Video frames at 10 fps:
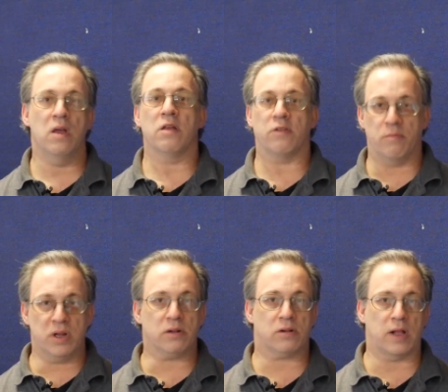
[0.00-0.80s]
The
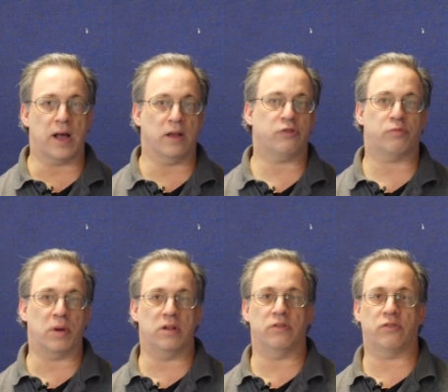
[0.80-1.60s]
middle class
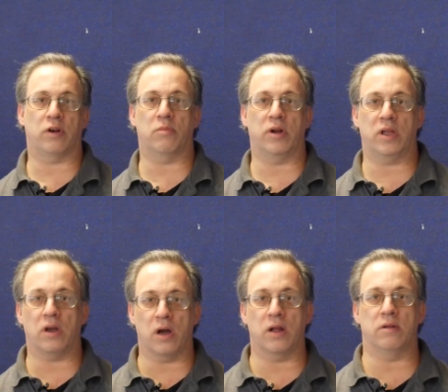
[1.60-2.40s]
spends their money
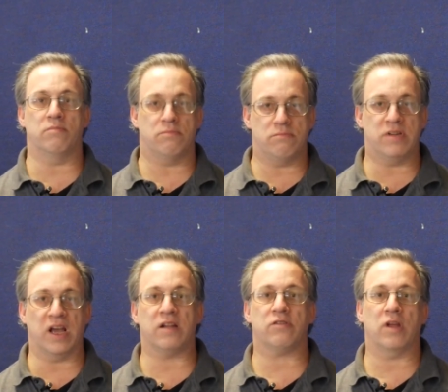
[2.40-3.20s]
on
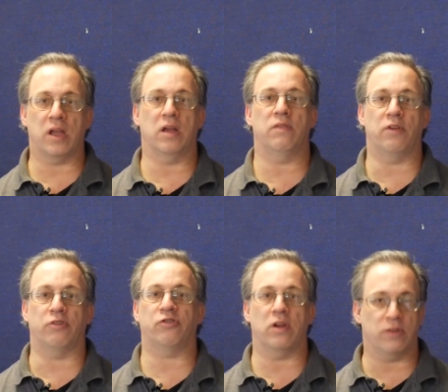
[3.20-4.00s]
debt and their
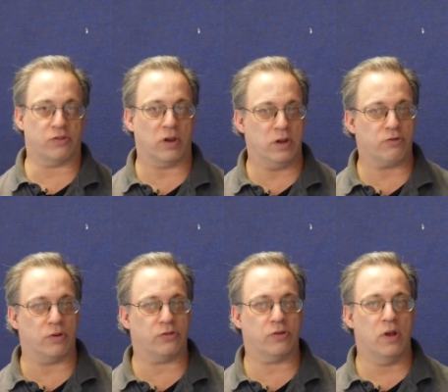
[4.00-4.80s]
savings on
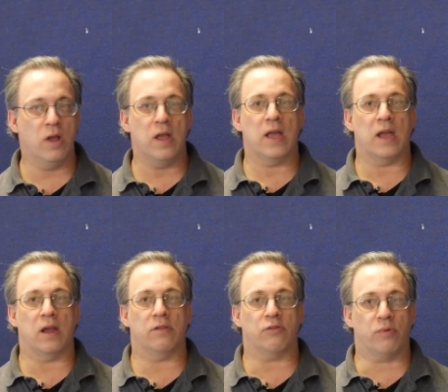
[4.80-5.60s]
interest,
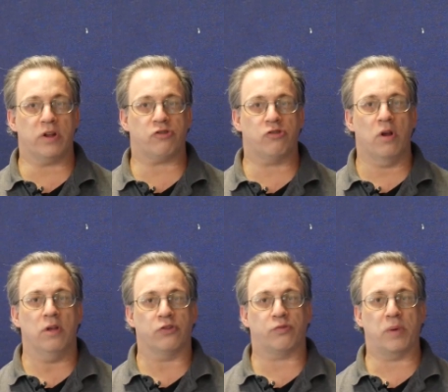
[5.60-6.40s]
and the rich
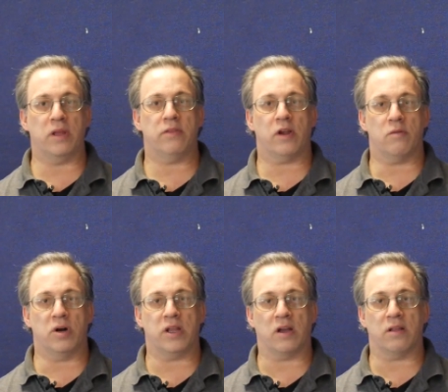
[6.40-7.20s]
spend their
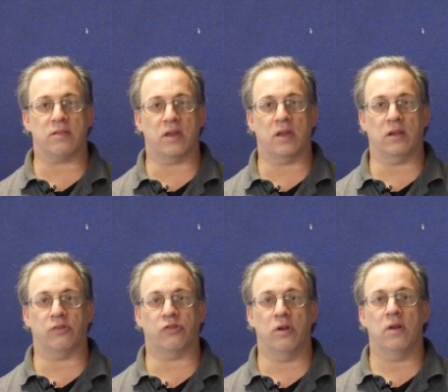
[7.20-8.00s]
money on
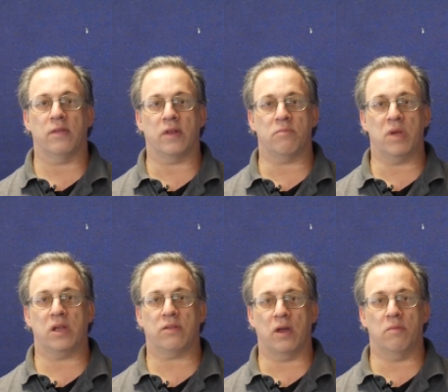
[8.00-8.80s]
things that
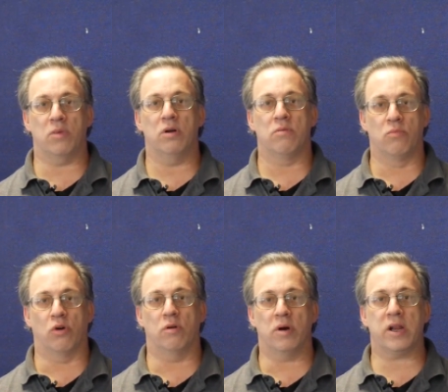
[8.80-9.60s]
make them
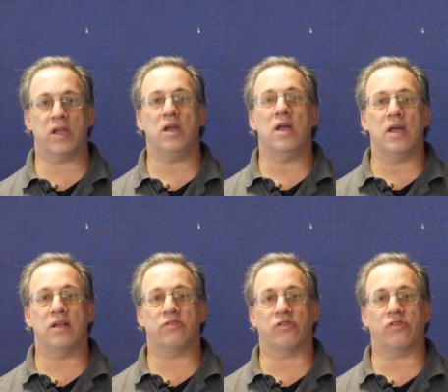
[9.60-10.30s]
more money and